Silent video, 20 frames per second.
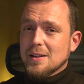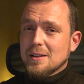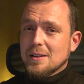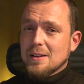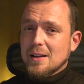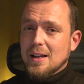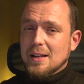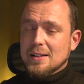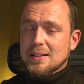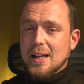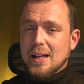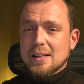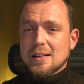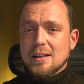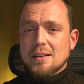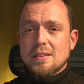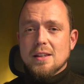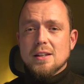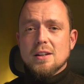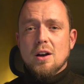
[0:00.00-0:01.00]
and can I
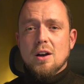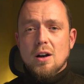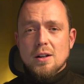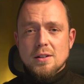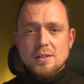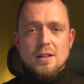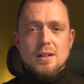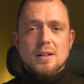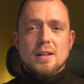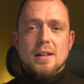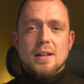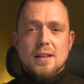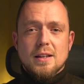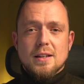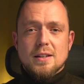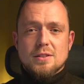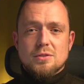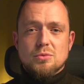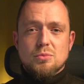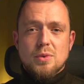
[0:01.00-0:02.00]
then underlay
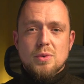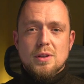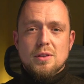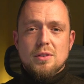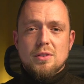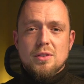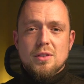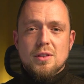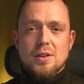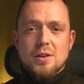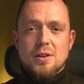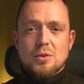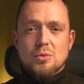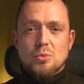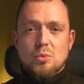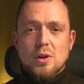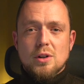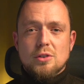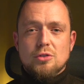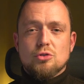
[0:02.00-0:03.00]
it with
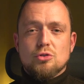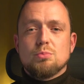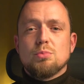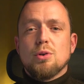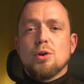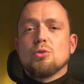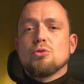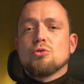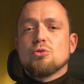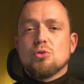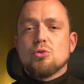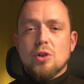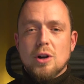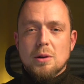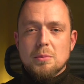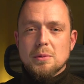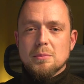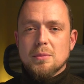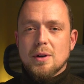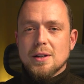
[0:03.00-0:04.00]
what is supposed to come
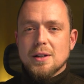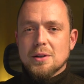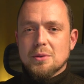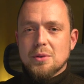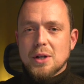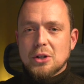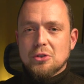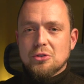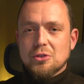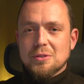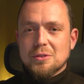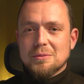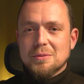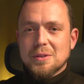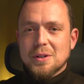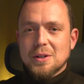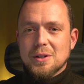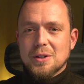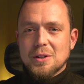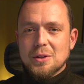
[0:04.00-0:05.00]
in my direction?
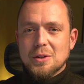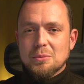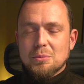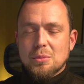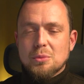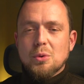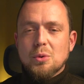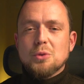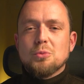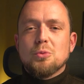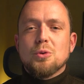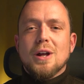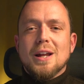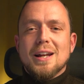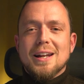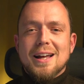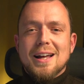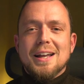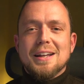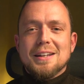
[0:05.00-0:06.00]
But what would I
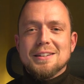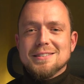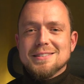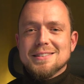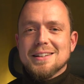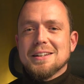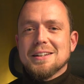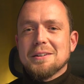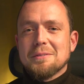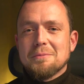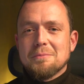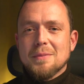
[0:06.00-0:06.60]
like instead?